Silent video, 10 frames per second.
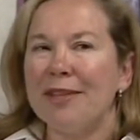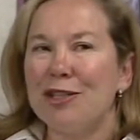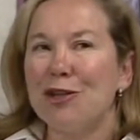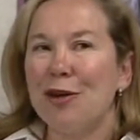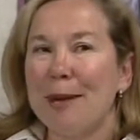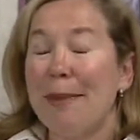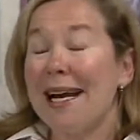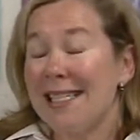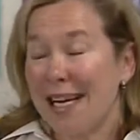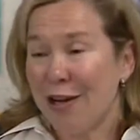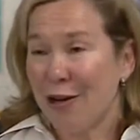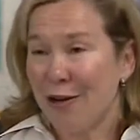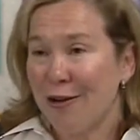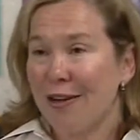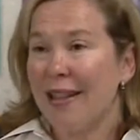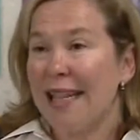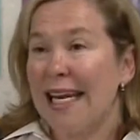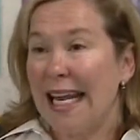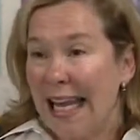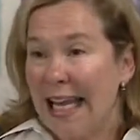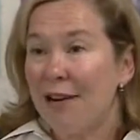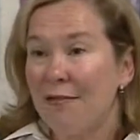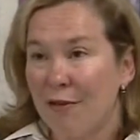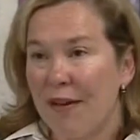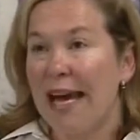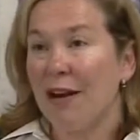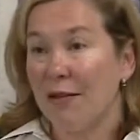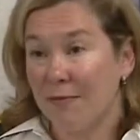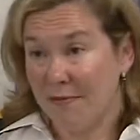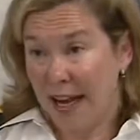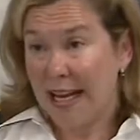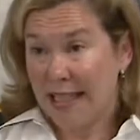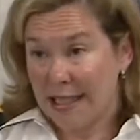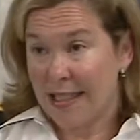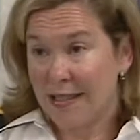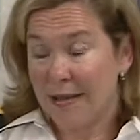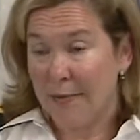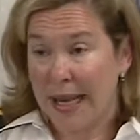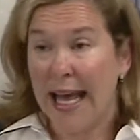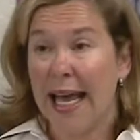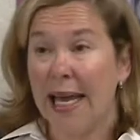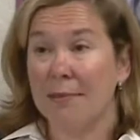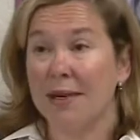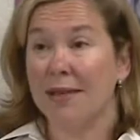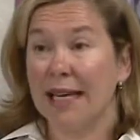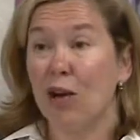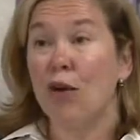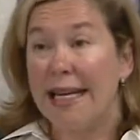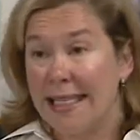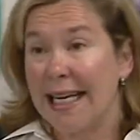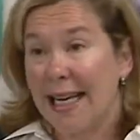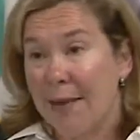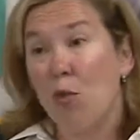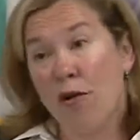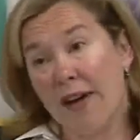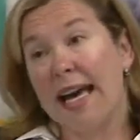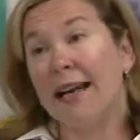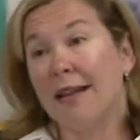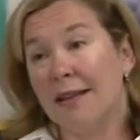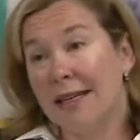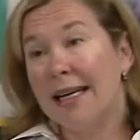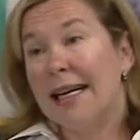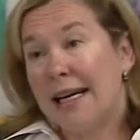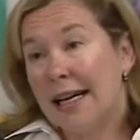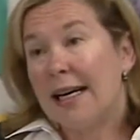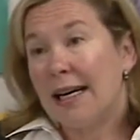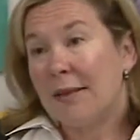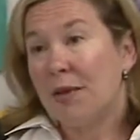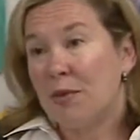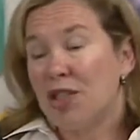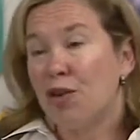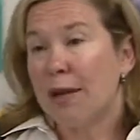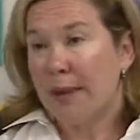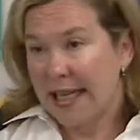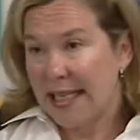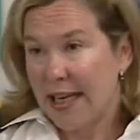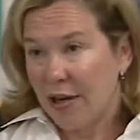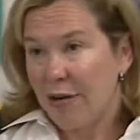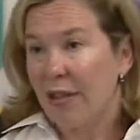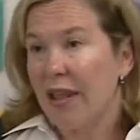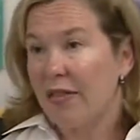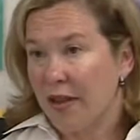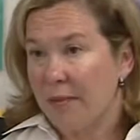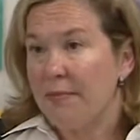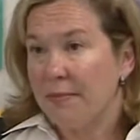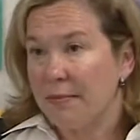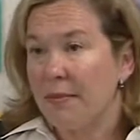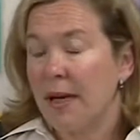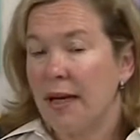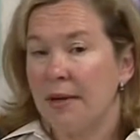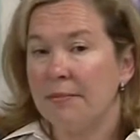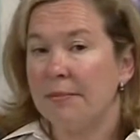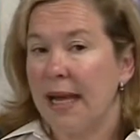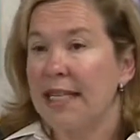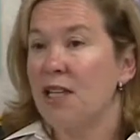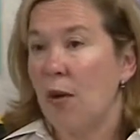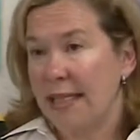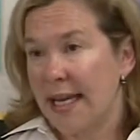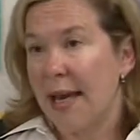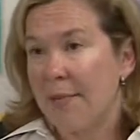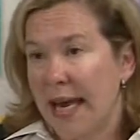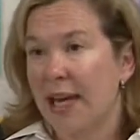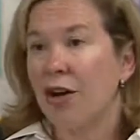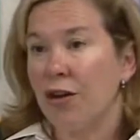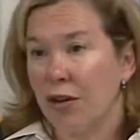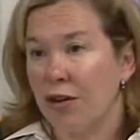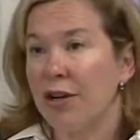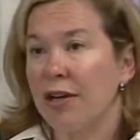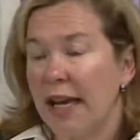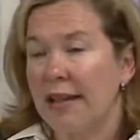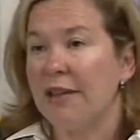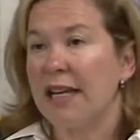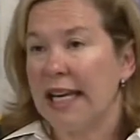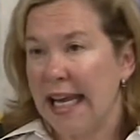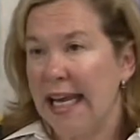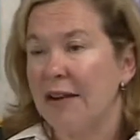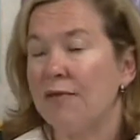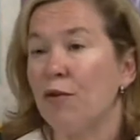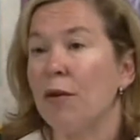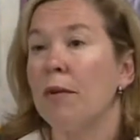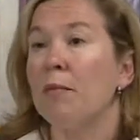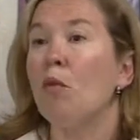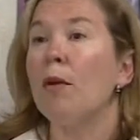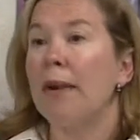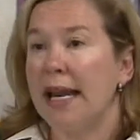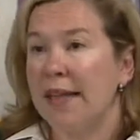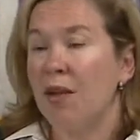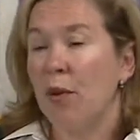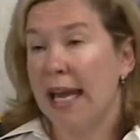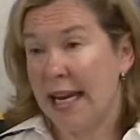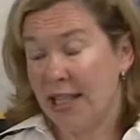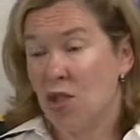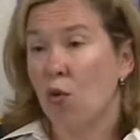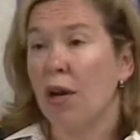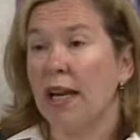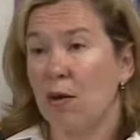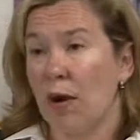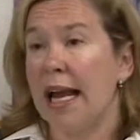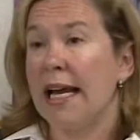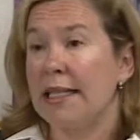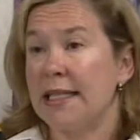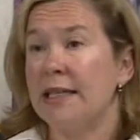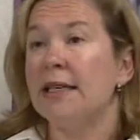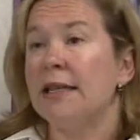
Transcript: During my tenure, the need for vital funds became increasingly more vital. It was during my tenure that the SOS campaign occurred, and that the need for more money than we had historically raised